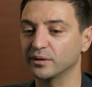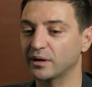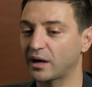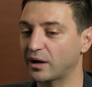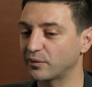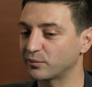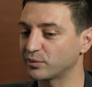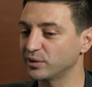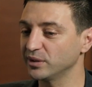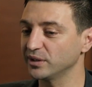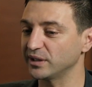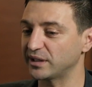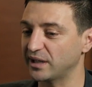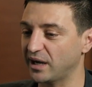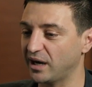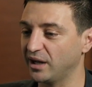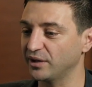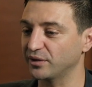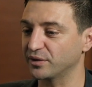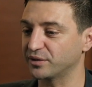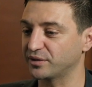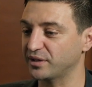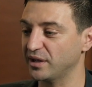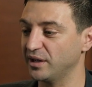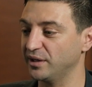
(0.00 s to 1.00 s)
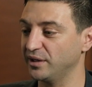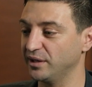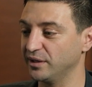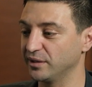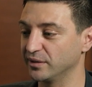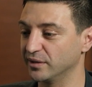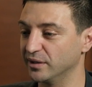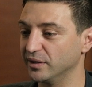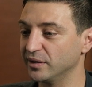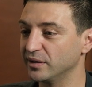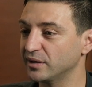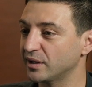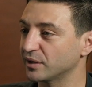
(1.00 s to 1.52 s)
really understanding
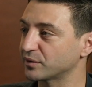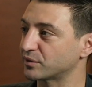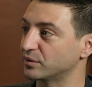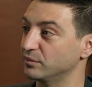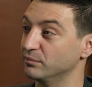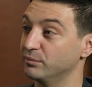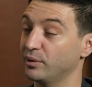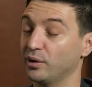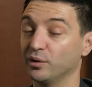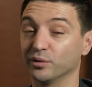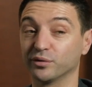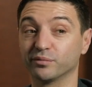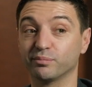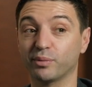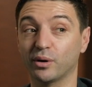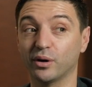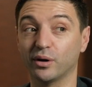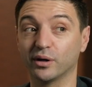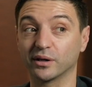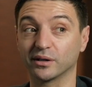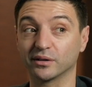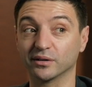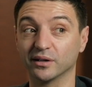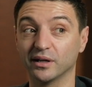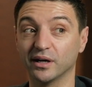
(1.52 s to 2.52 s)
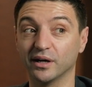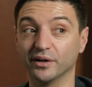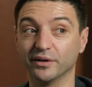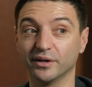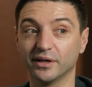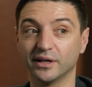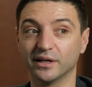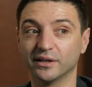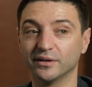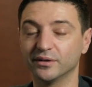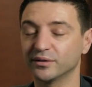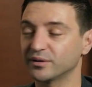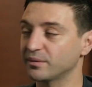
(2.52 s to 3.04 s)
the nuts and bolts behind cloud,
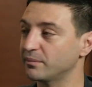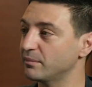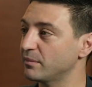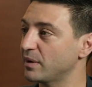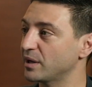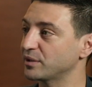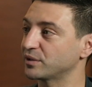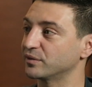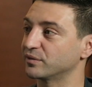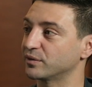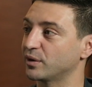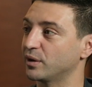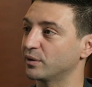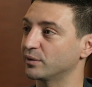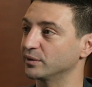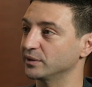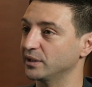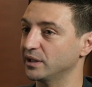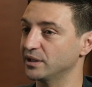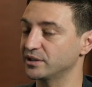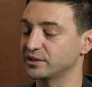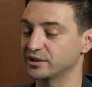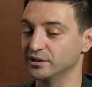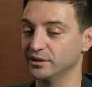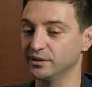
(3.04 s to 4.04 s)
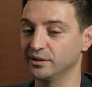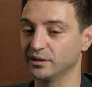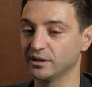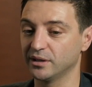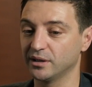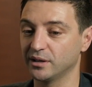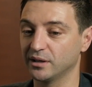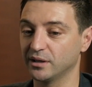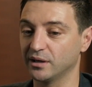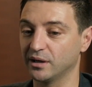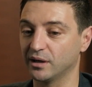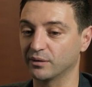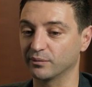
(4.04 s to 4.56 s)
there's a massive correlation
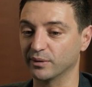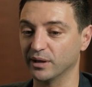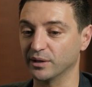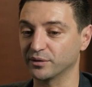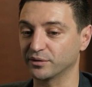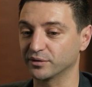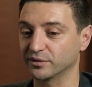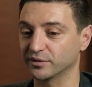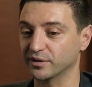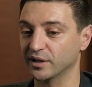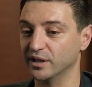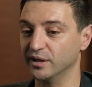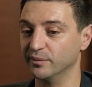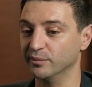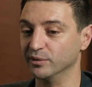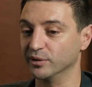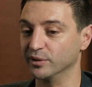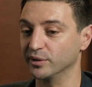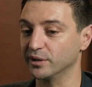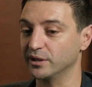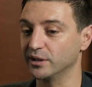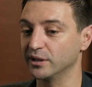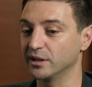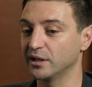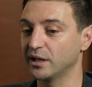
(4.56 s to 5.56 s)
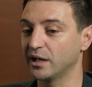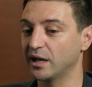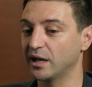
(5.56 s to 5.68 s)
around sustainability.